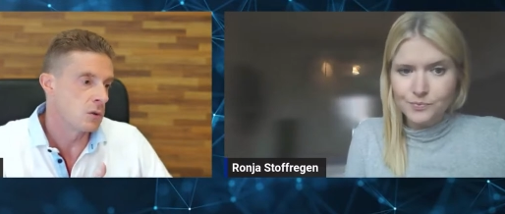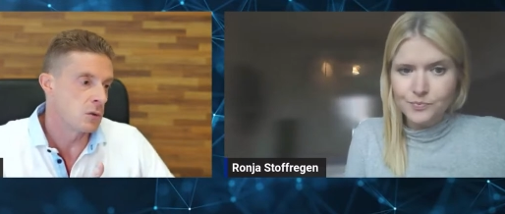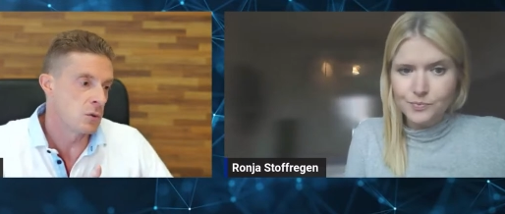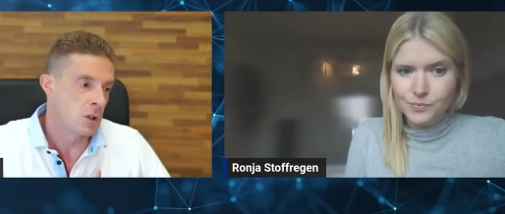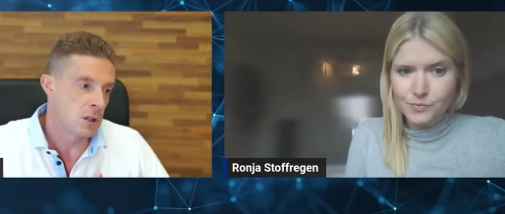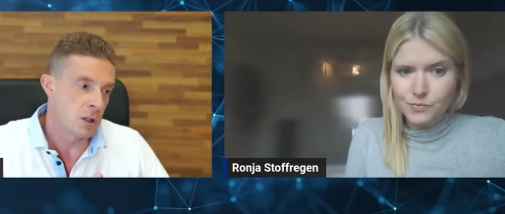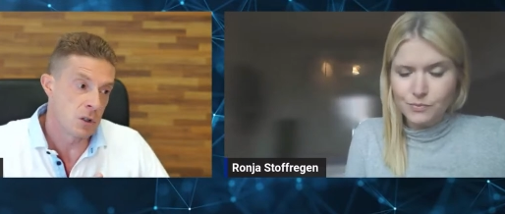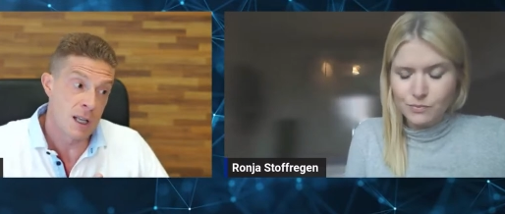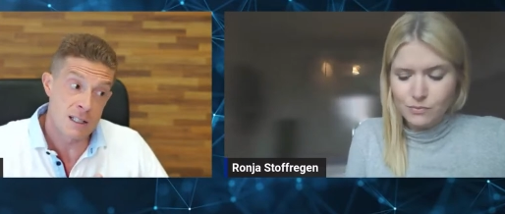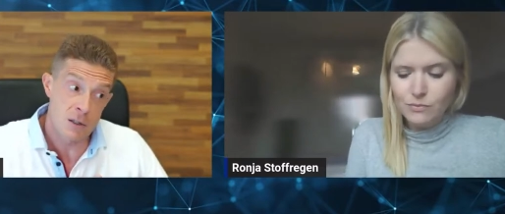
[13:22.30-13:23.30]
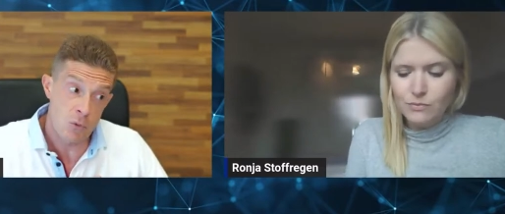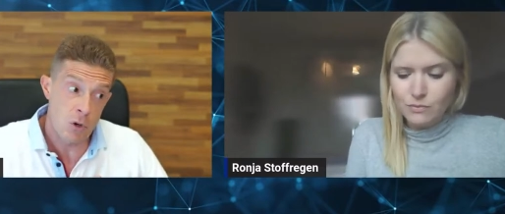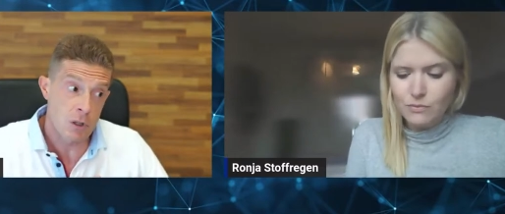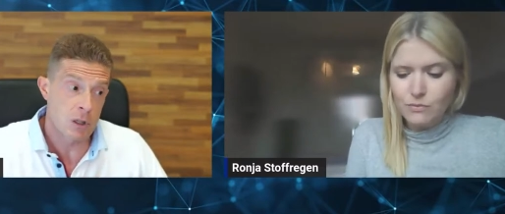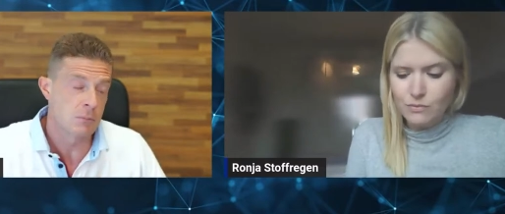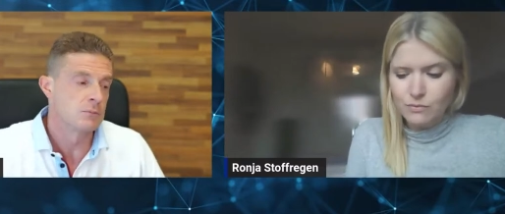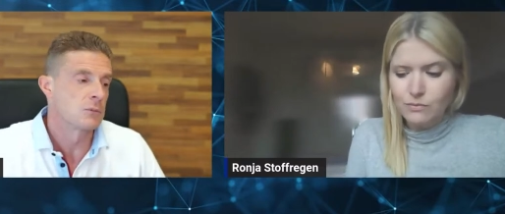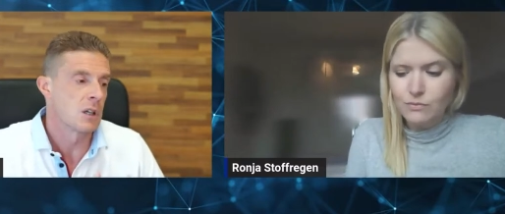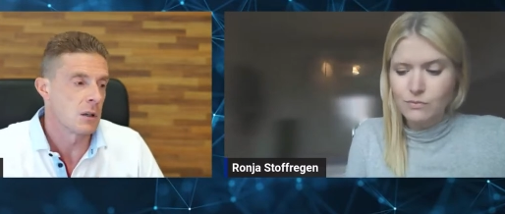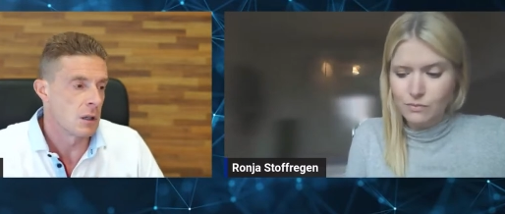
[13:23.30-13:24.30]
Speaker 1: you're doing that doesn't work
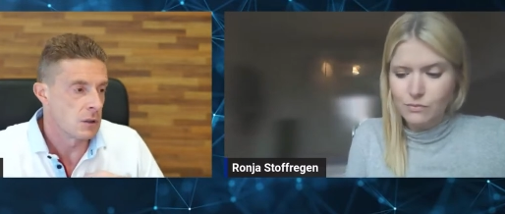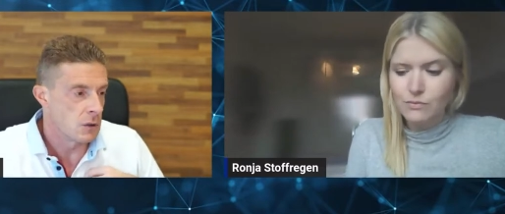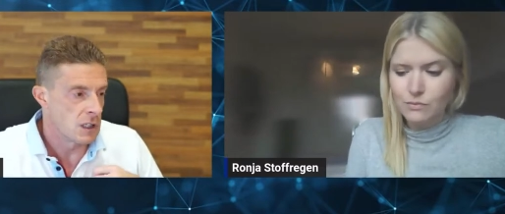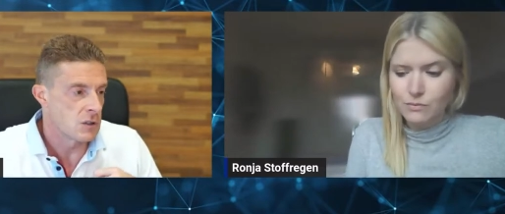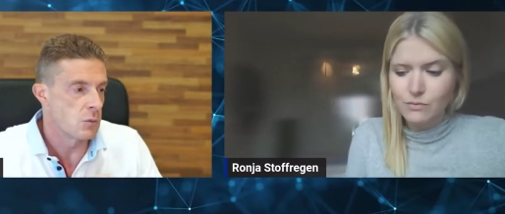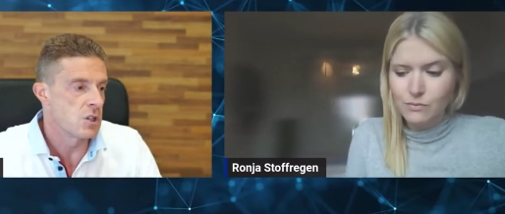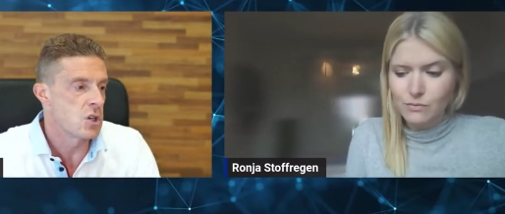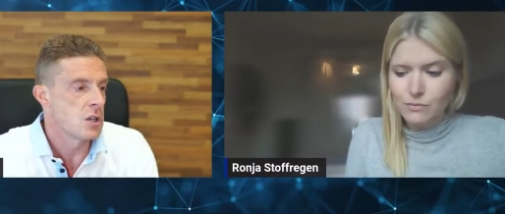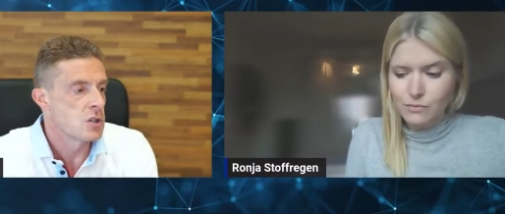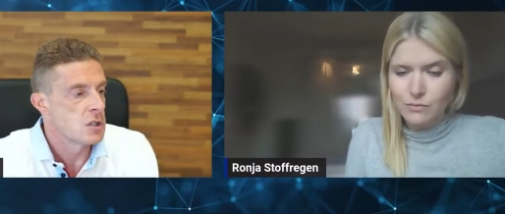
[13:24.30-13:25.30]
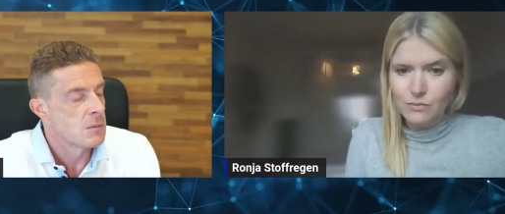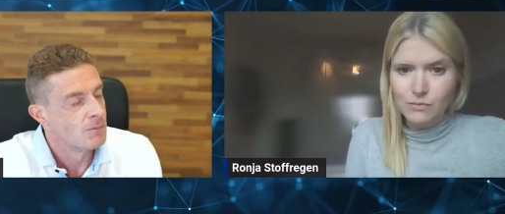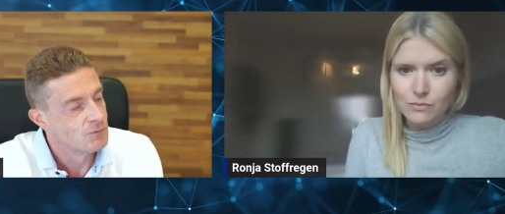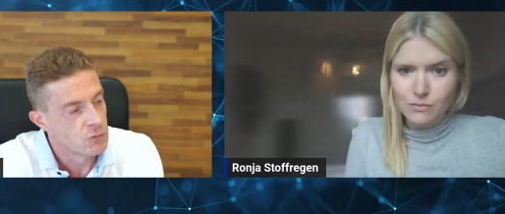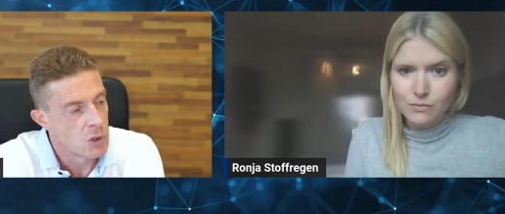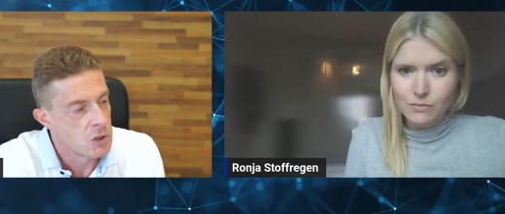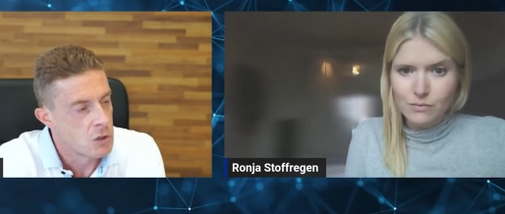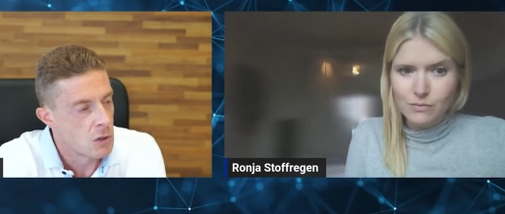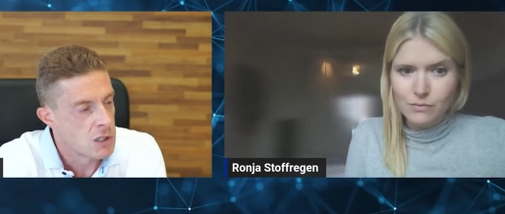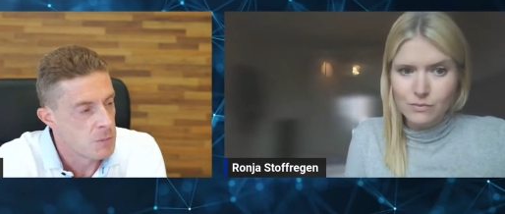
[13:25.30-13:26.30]
needs to be changed what's
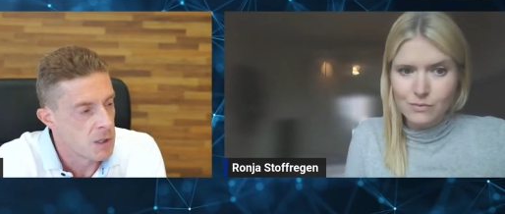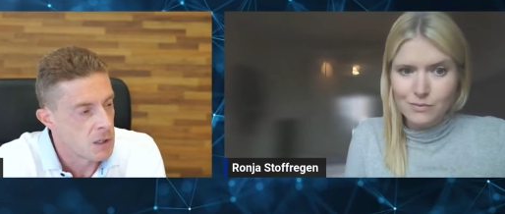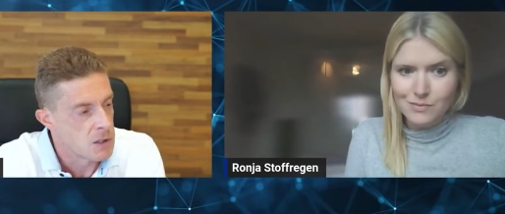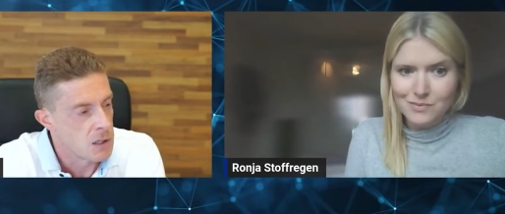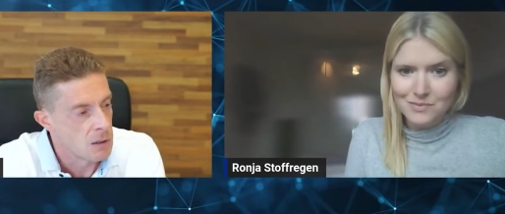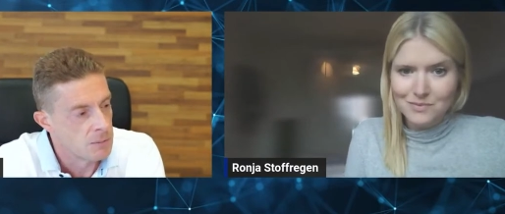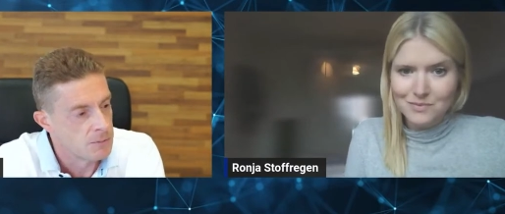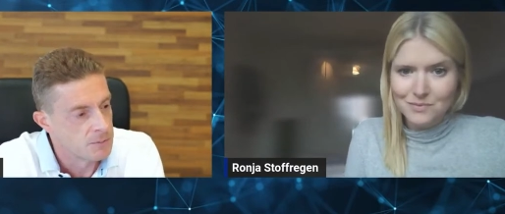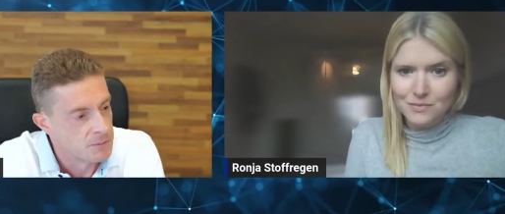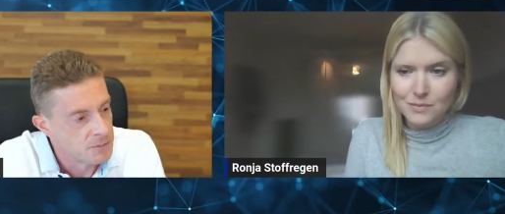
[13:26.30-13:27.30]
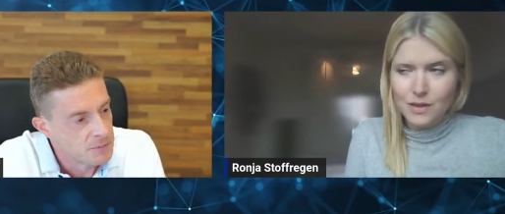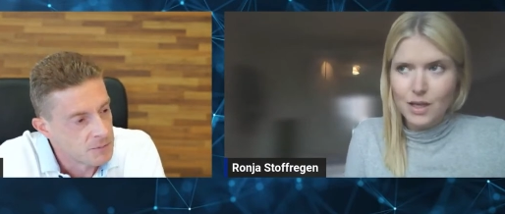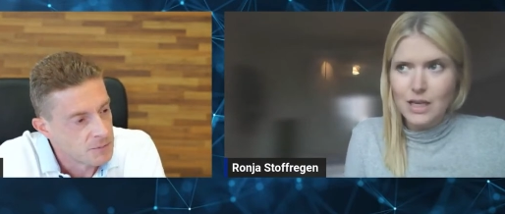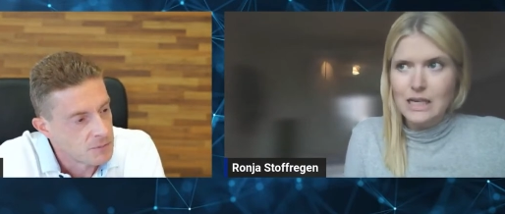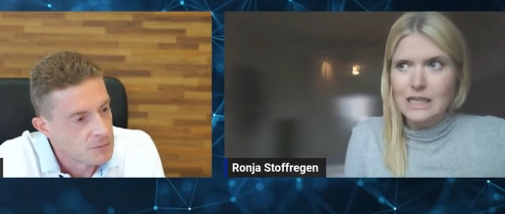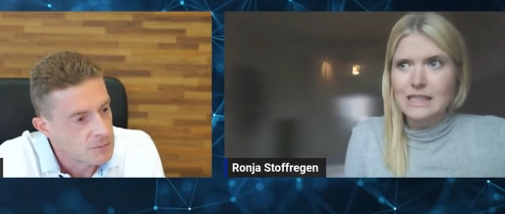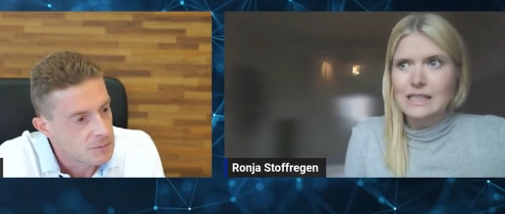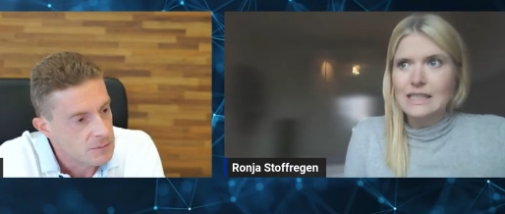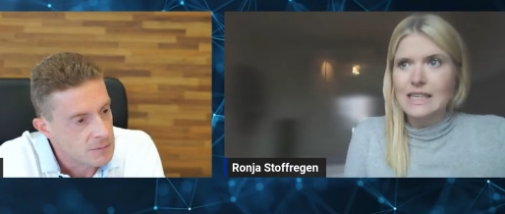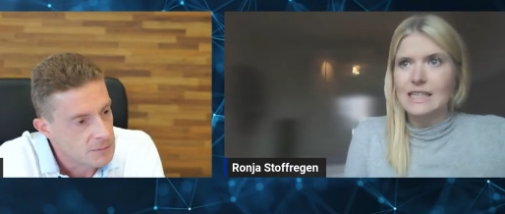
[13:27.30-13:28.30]
your experience here
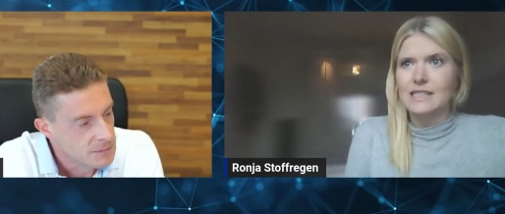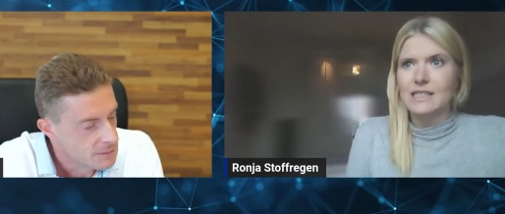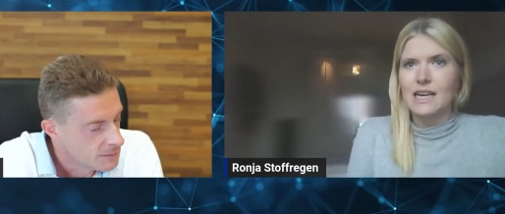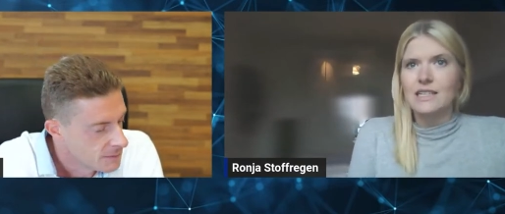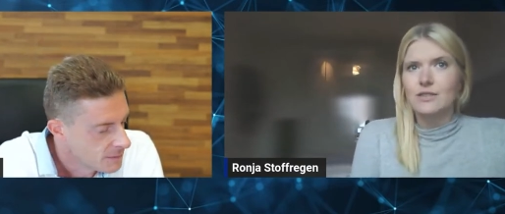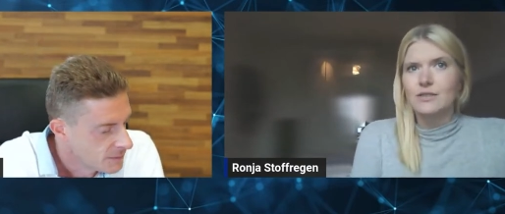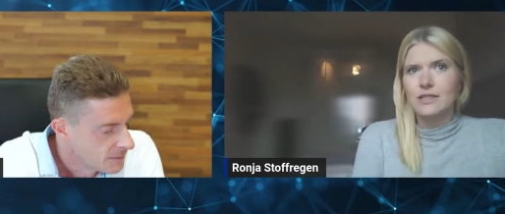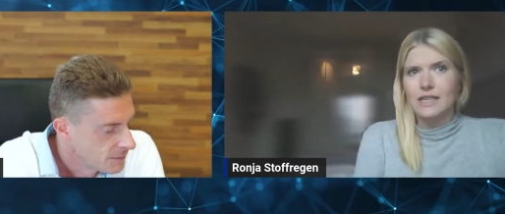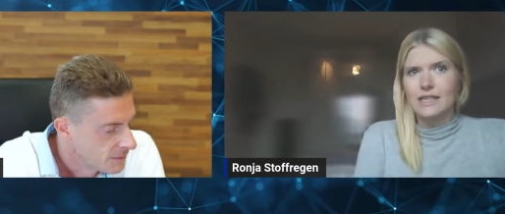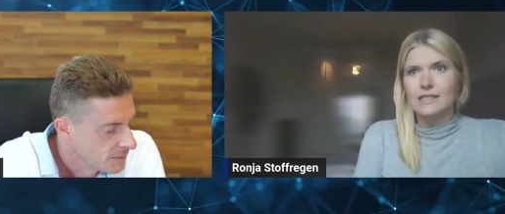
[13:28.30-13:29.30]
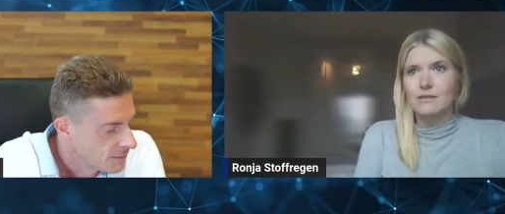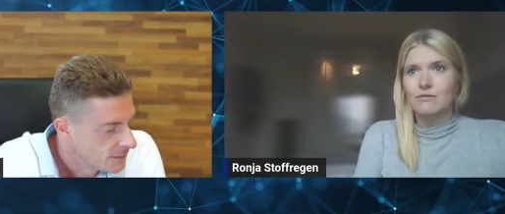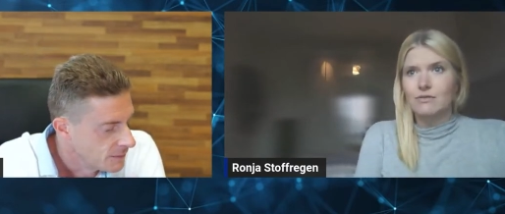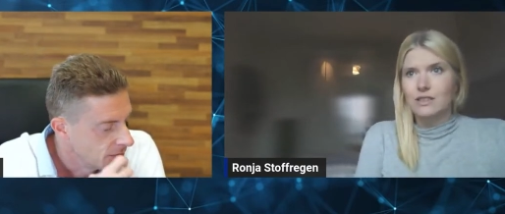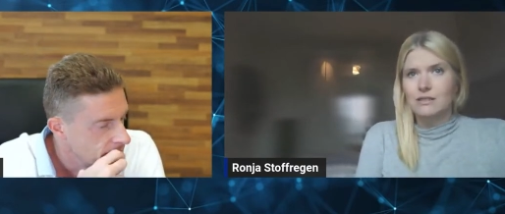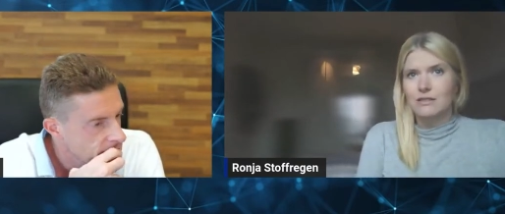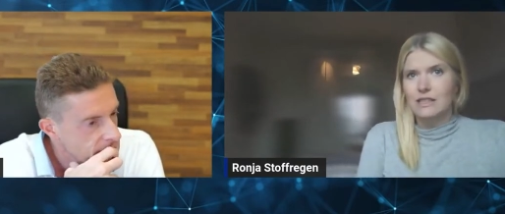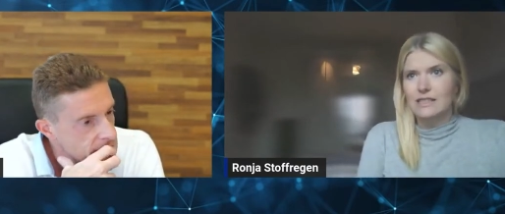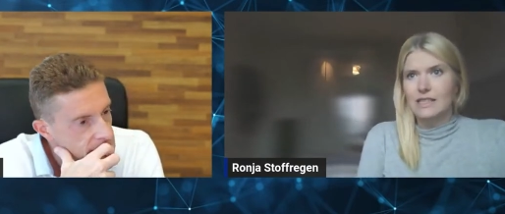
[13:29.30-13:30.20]
Speaker 2: yes, as you say, it's a really, really